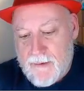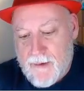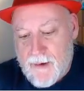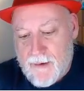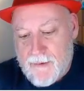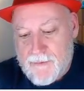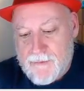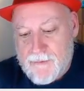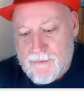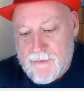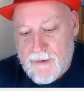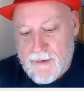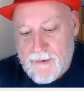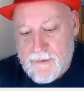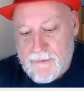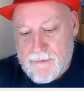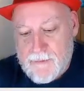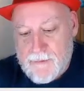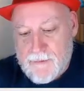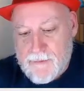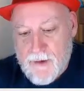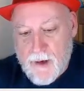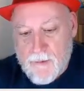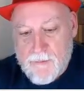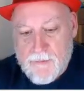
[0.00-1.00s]
I think
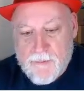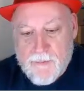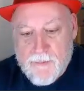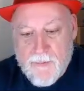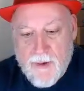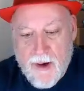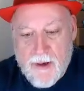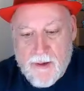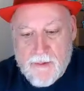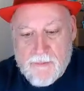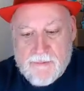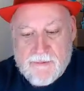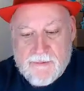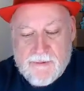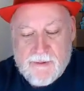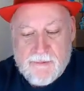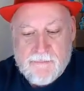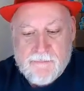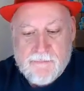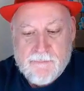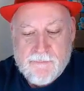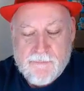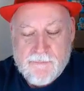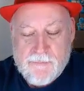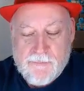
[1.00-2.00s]
the top to bottom is
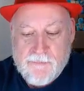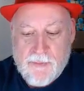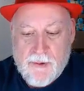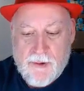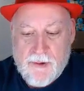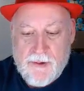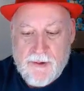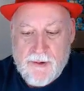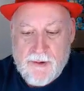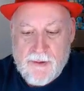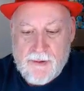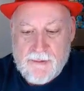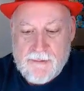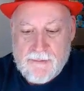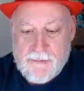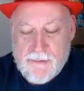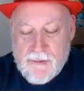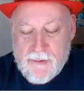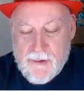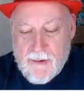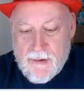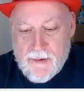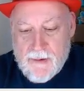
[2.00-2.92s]
in pretty good